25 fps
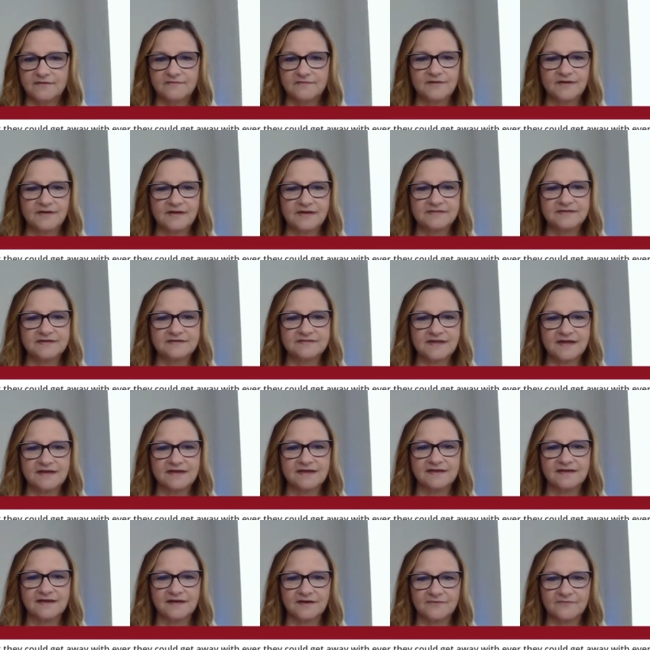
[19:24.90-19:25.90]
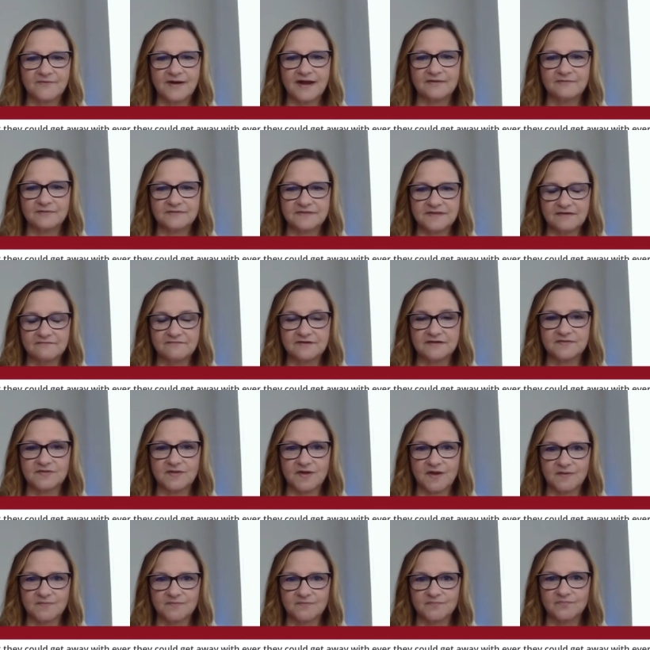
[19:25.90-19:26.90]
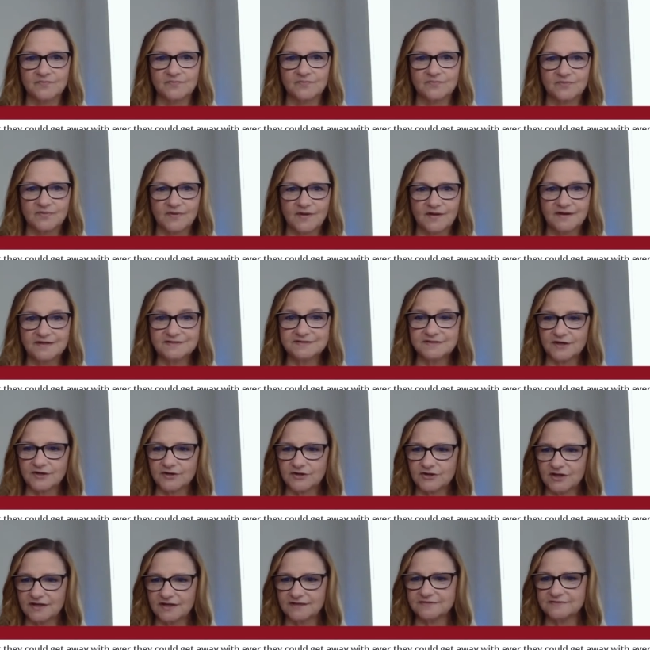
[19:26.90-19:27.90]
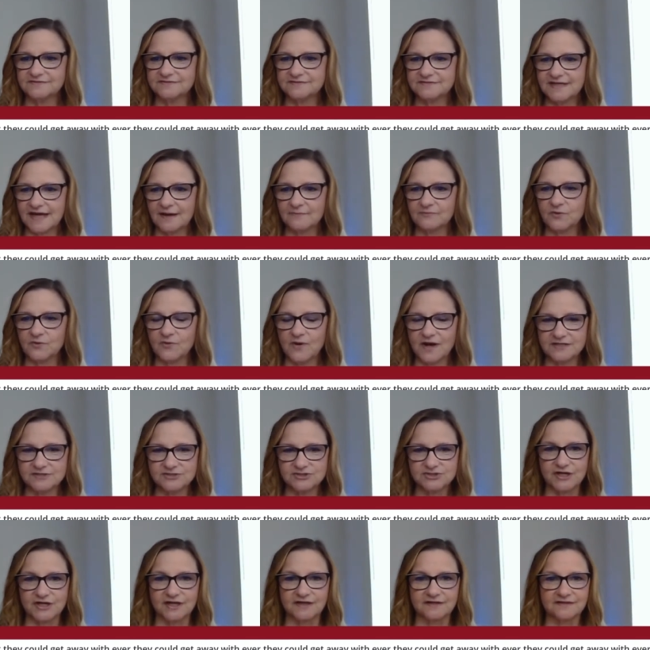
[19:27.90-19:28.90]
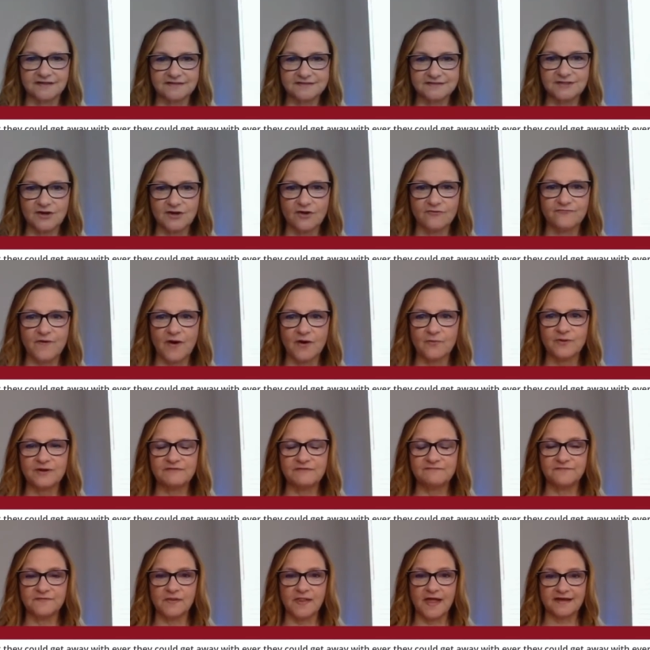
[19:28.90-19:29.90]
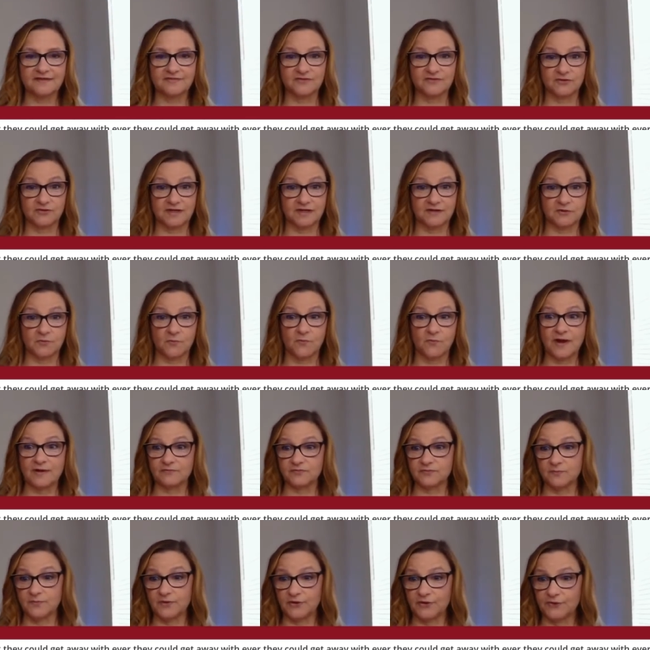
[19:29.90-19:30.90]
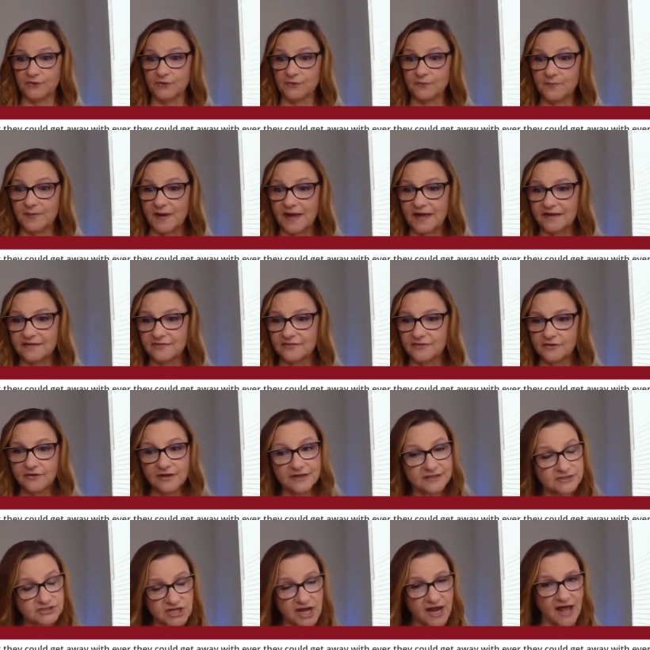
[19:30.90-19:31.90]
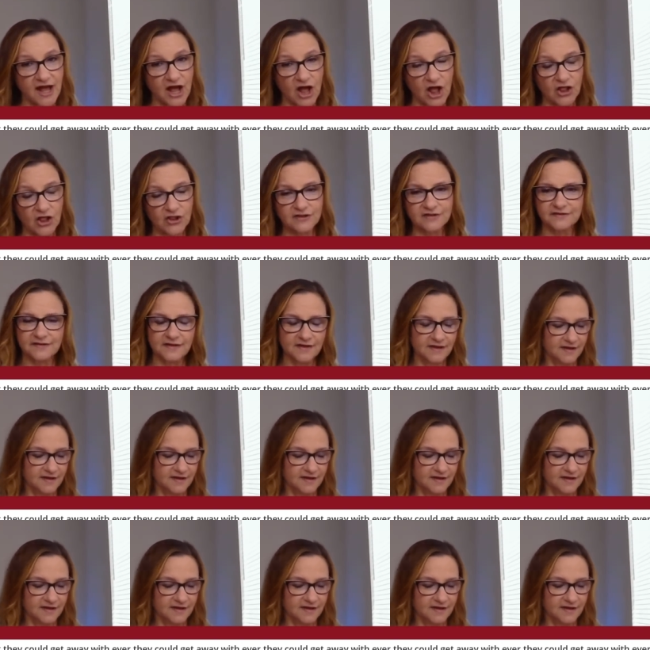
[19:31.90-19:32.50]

They really think they could get away with everything. That's a good damn question, because so far we feel like they're getting away with murder, but they're in jail.